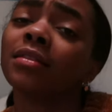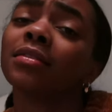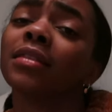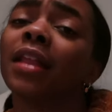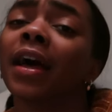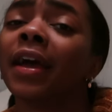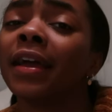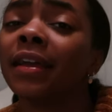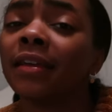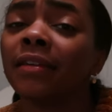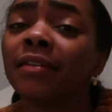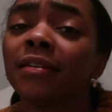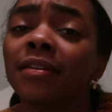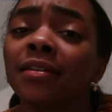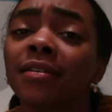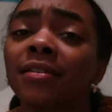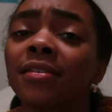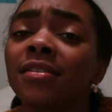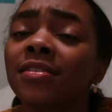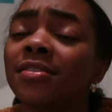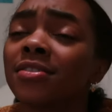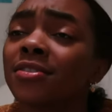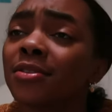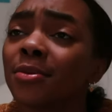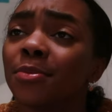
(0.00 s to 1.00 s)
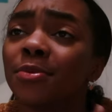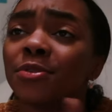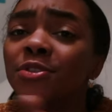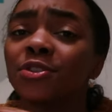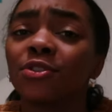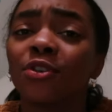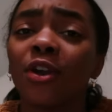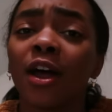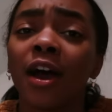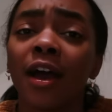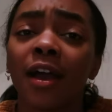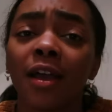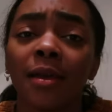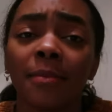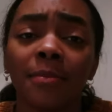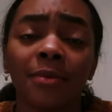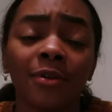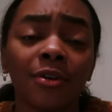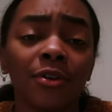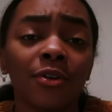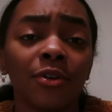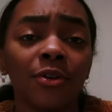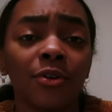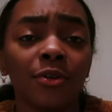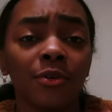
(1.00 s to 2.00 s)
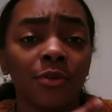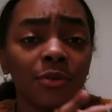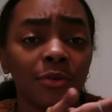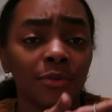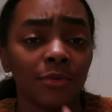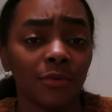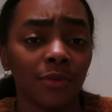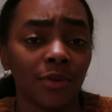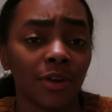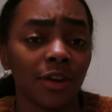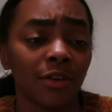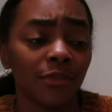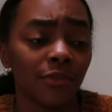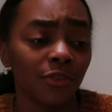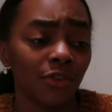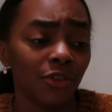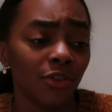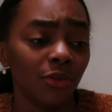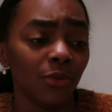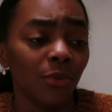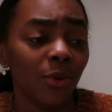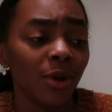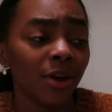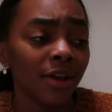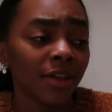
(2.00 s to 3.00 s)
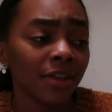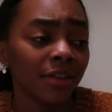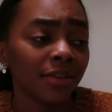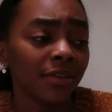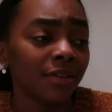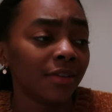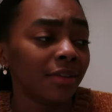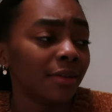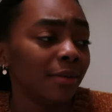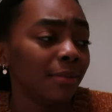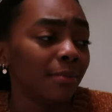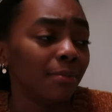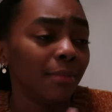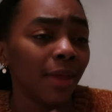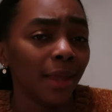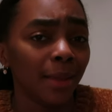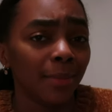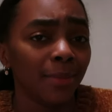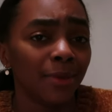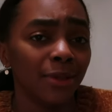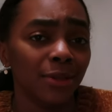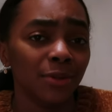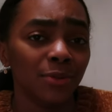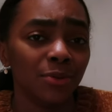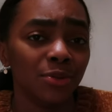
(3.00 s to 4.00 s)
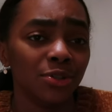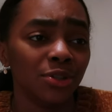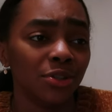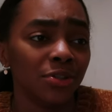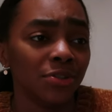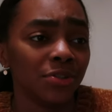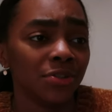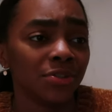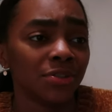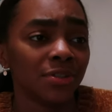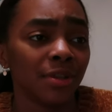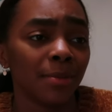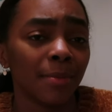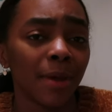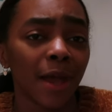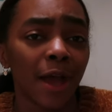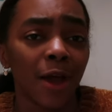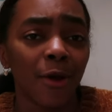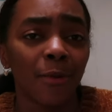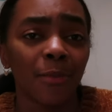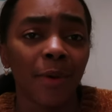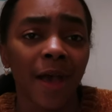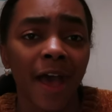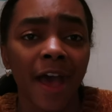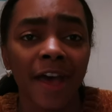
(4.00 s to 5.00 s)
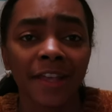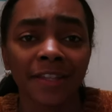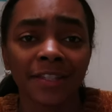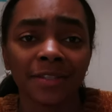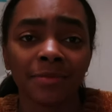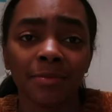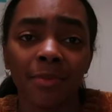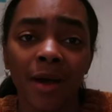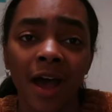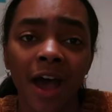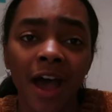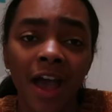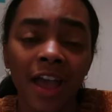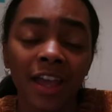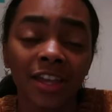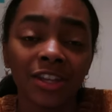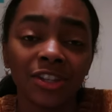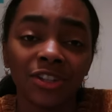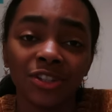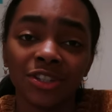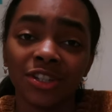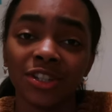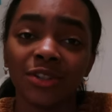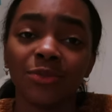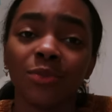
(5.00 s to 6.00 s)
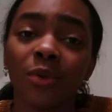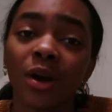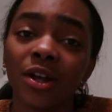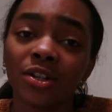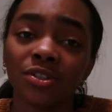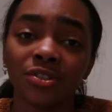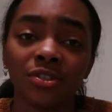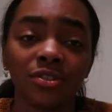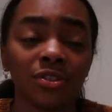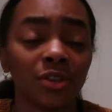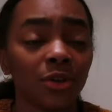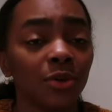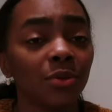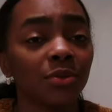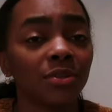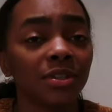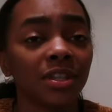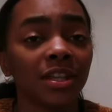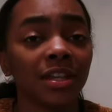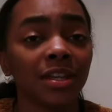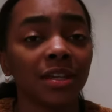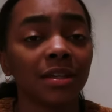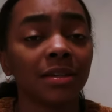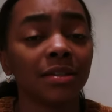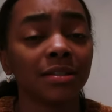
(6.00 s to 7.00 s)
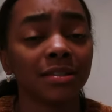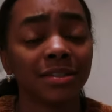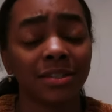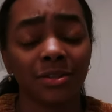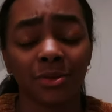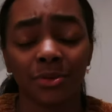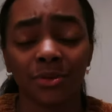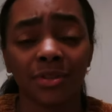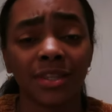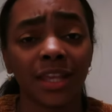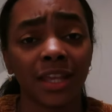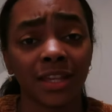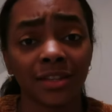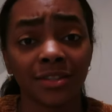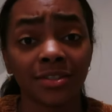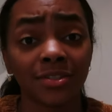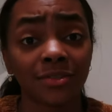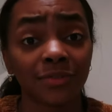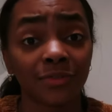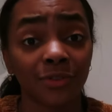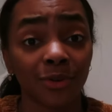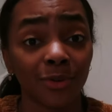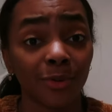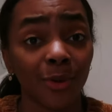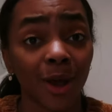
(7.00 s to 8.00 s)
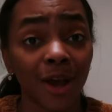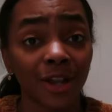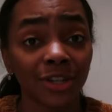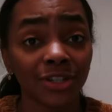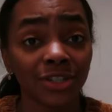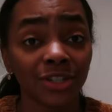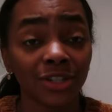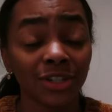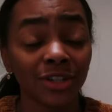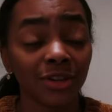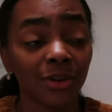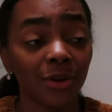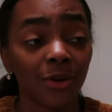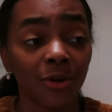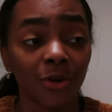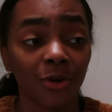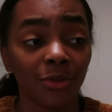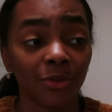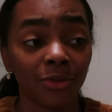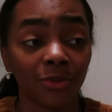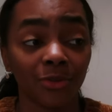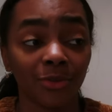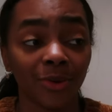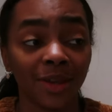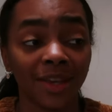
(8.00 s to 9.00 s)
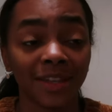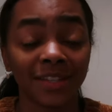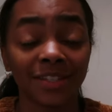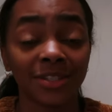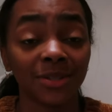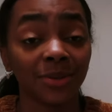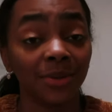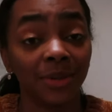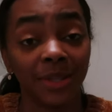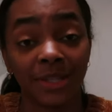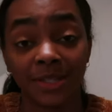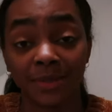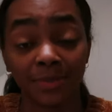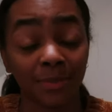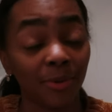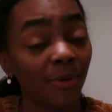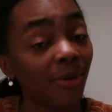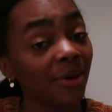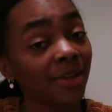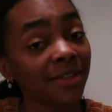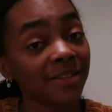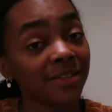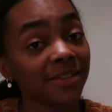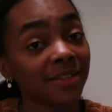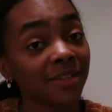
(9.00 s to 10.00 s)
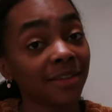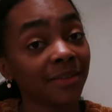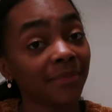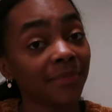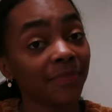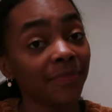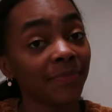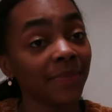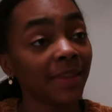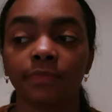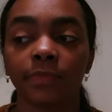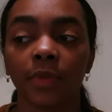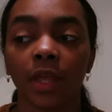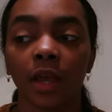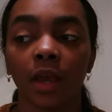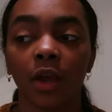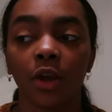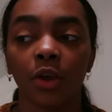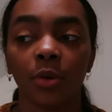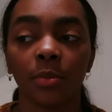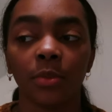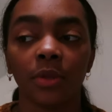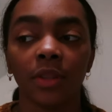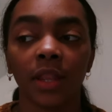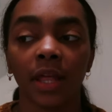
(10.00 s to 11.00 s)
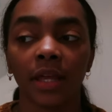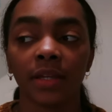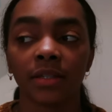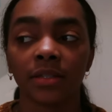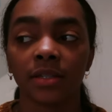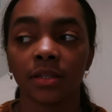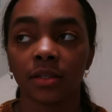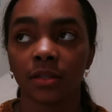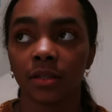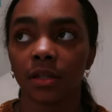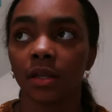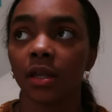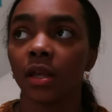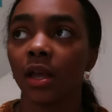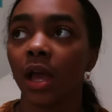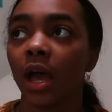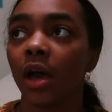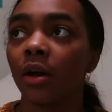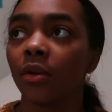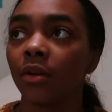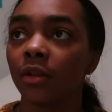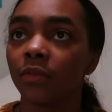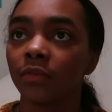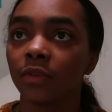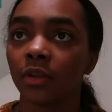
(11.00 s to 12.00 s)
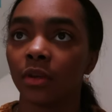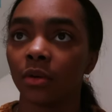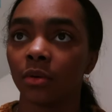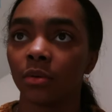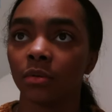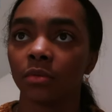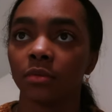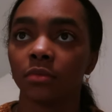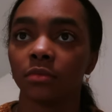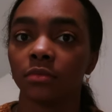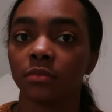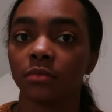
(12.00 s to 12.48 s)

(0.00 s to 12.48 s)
Like, subscribe, whatever you want. Maybe you just somehow passed by and you didn't watch this whole thing. So thanks for watching all the way till this point. I hope you liked it. I don't even know.